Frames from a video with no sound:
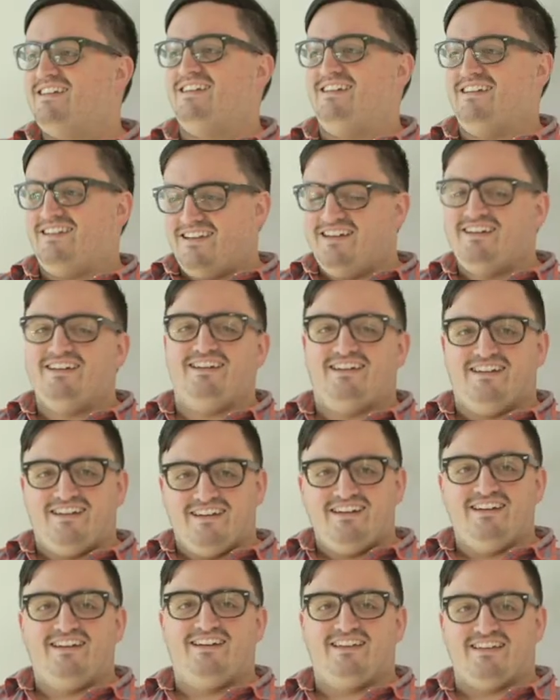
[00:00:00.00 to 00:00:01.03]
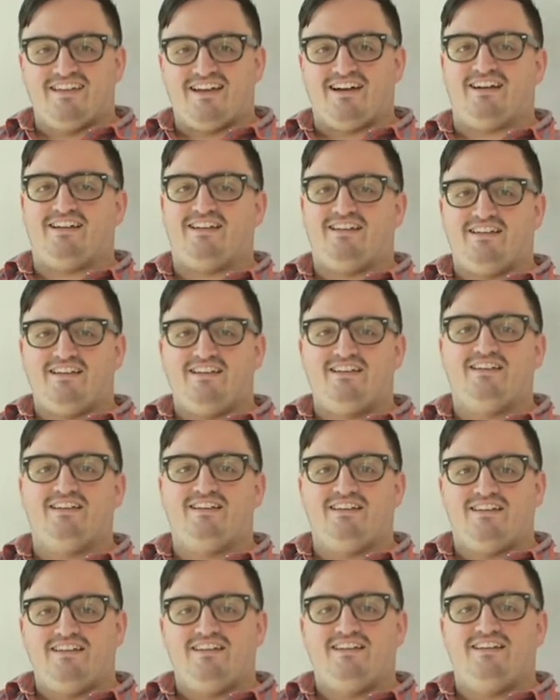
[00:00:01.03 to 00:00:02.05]
so that the space would feel open and
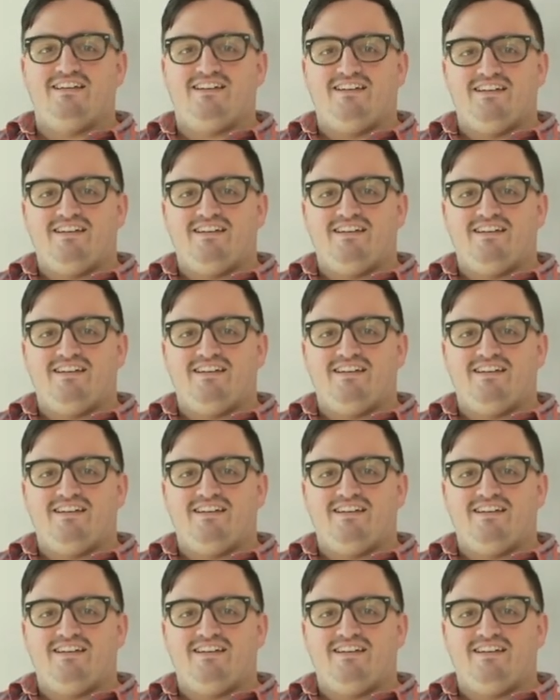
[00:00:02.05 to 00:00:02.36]
inviting.